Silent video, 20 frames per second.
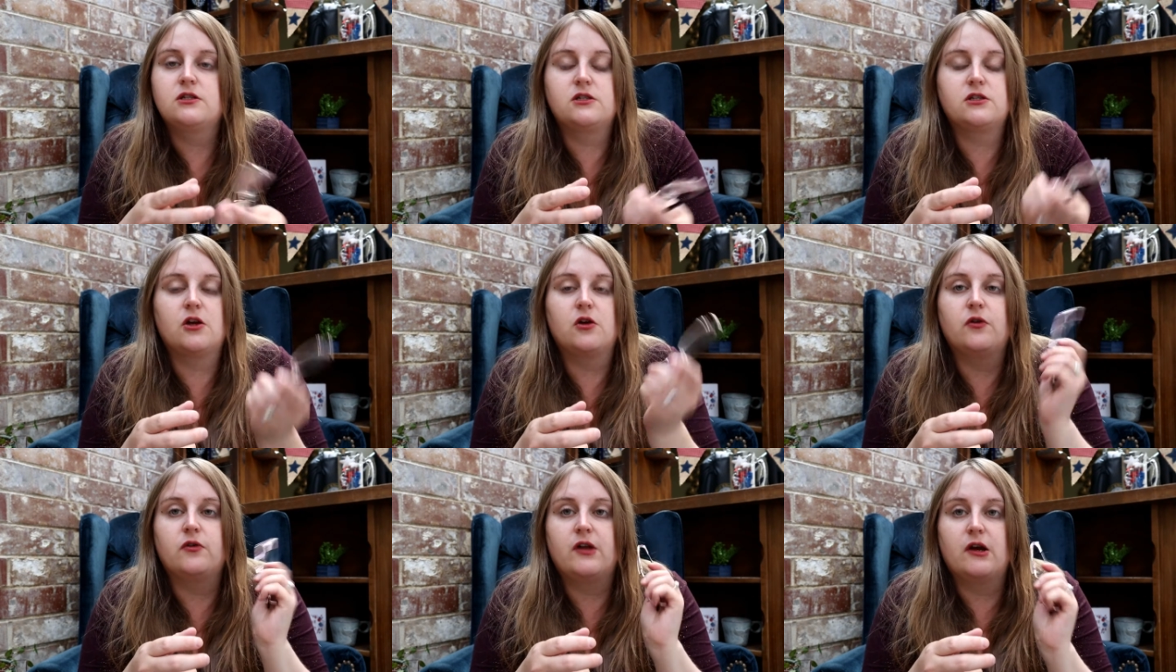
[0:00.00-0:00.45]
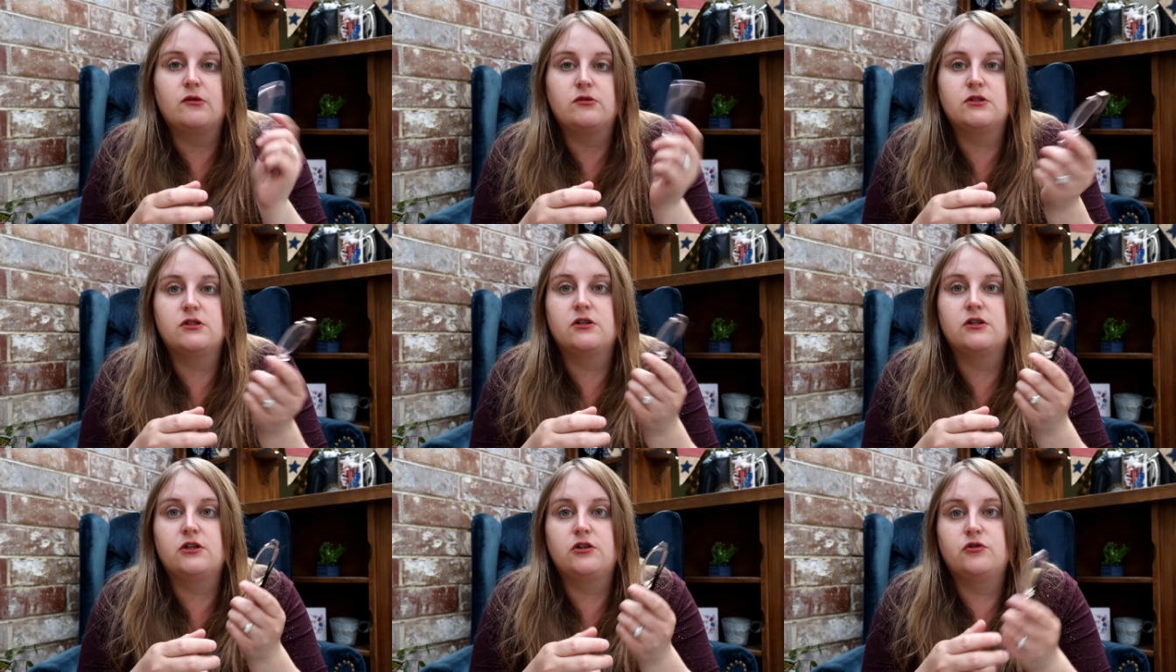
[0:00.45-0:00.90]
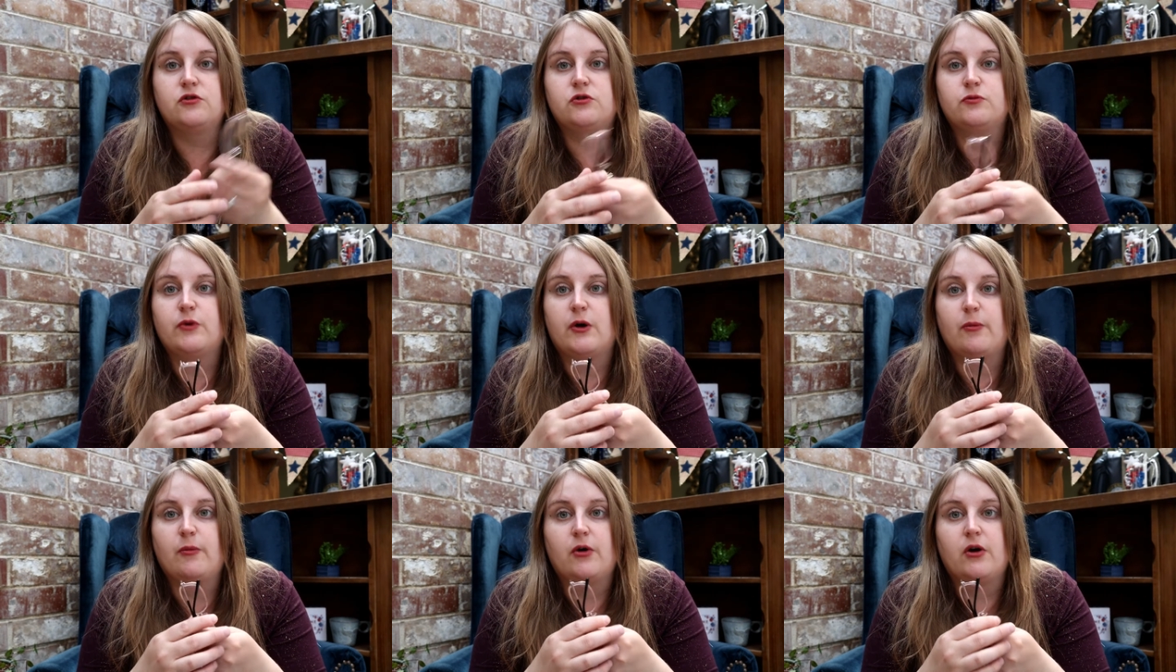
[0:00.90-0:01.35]
So that was a
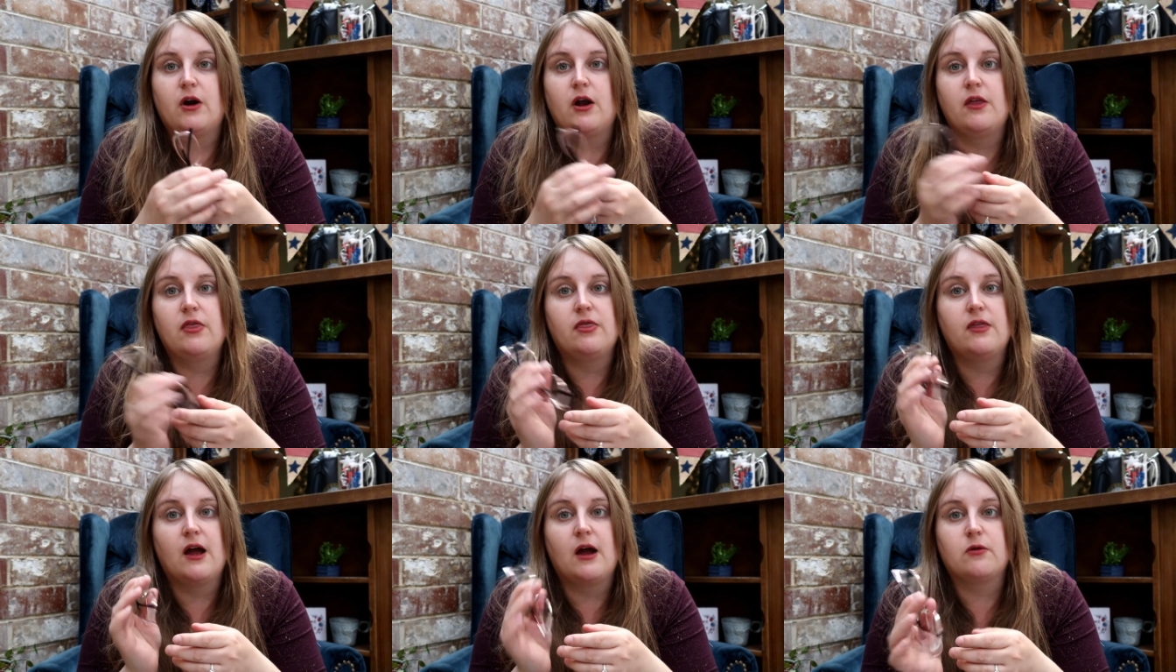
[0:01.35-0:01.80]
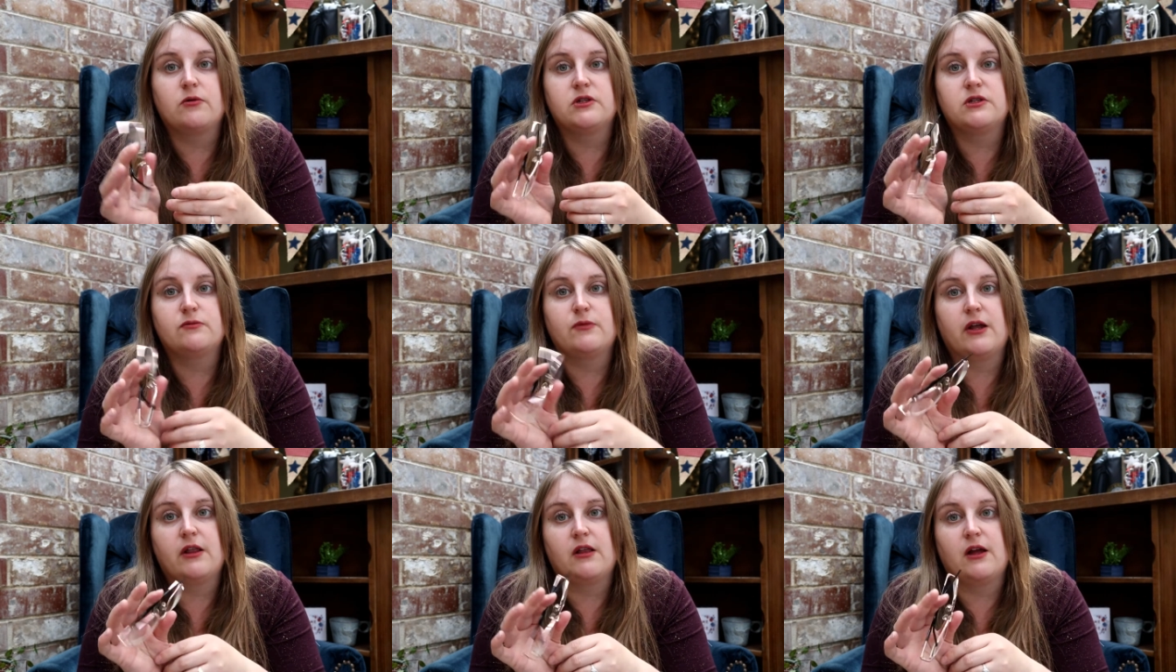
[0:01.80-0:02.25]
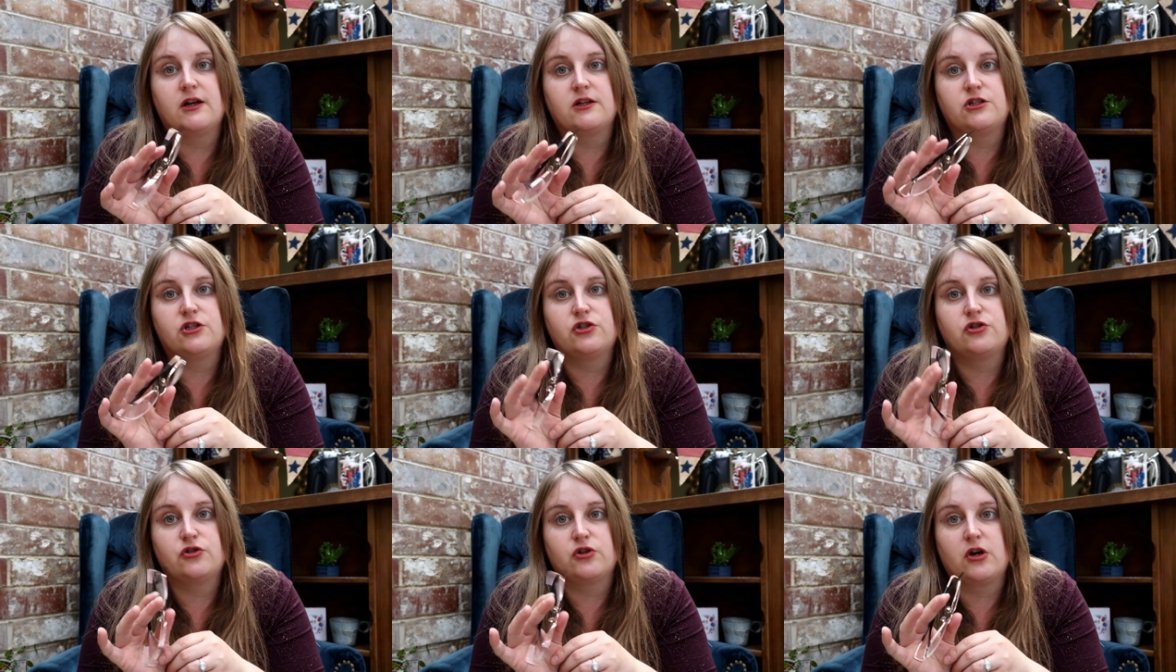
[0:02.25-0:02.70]
huge bummer. And that was my
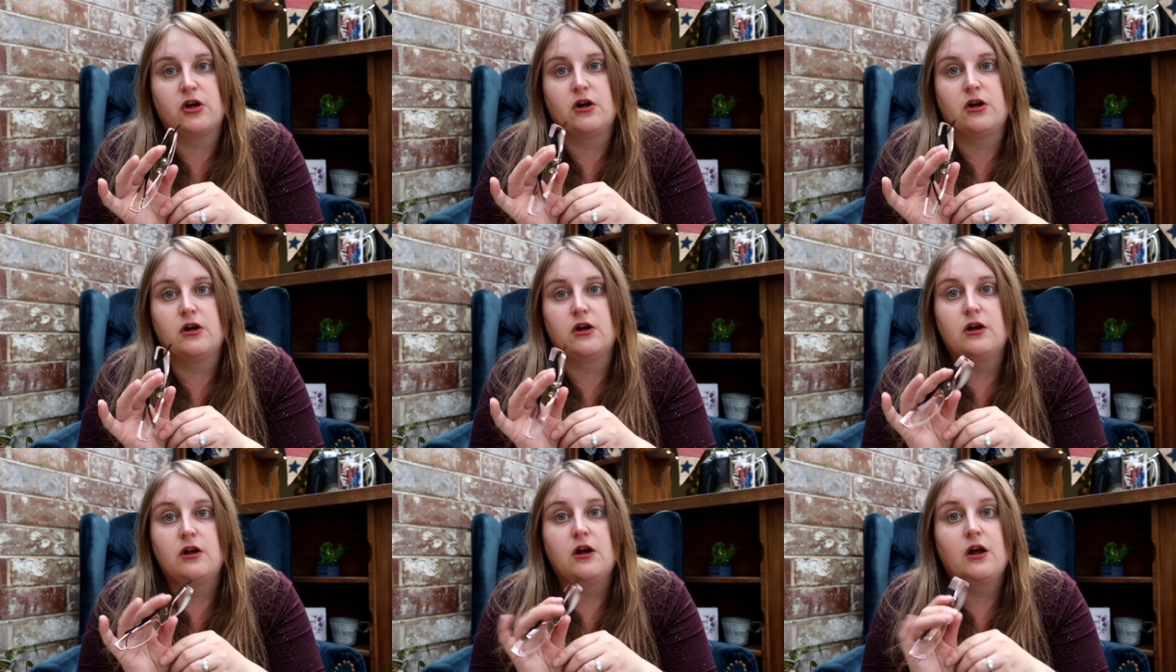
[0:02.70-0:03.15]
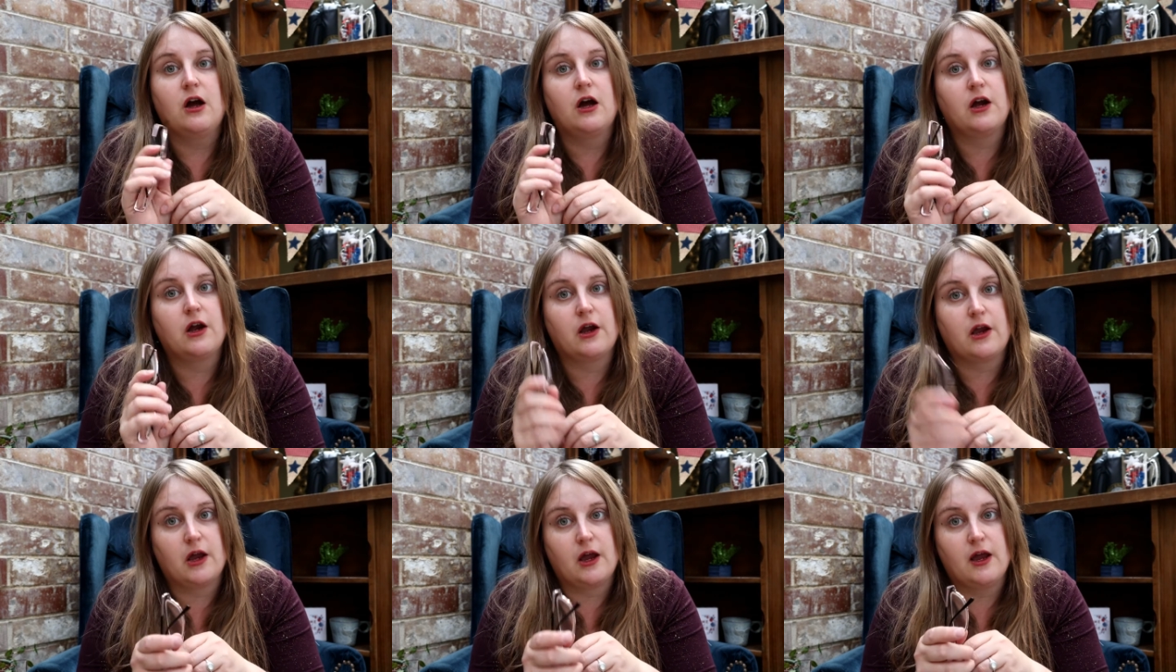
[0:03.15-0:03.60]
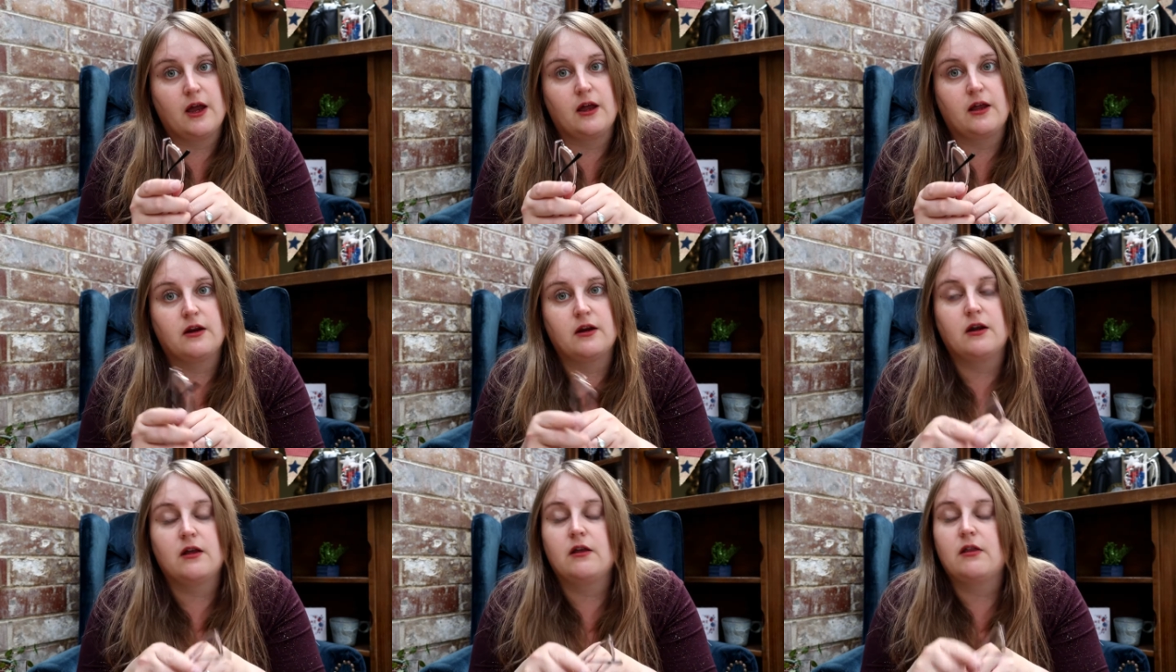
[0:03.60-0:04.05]
last straw
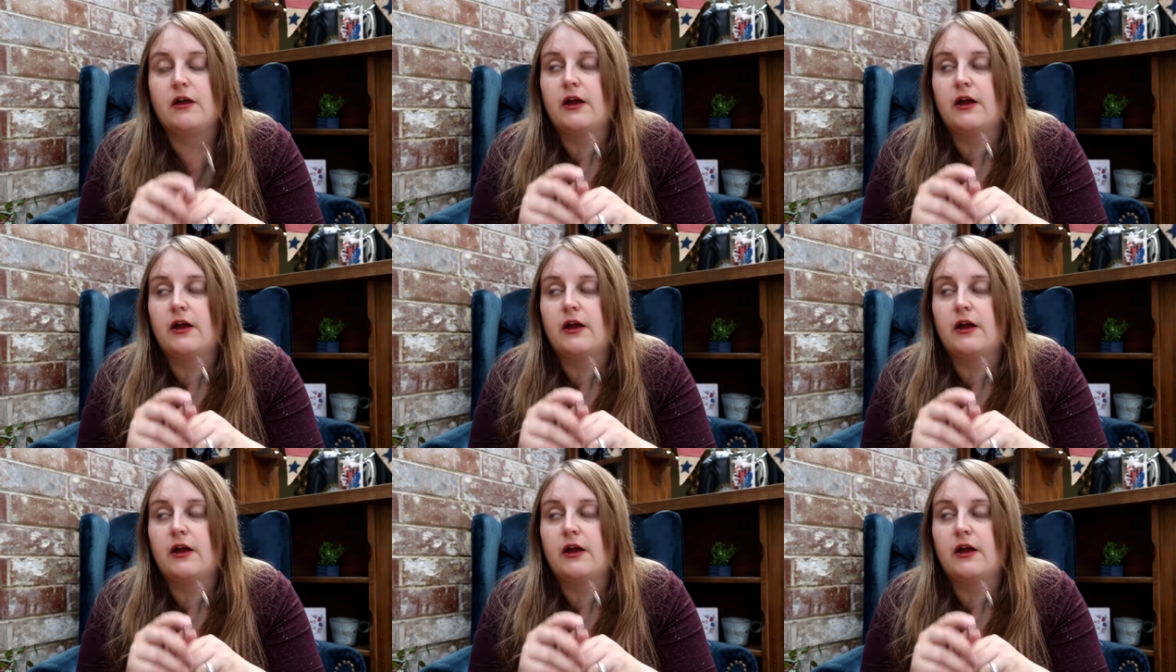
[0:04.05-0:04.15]
again.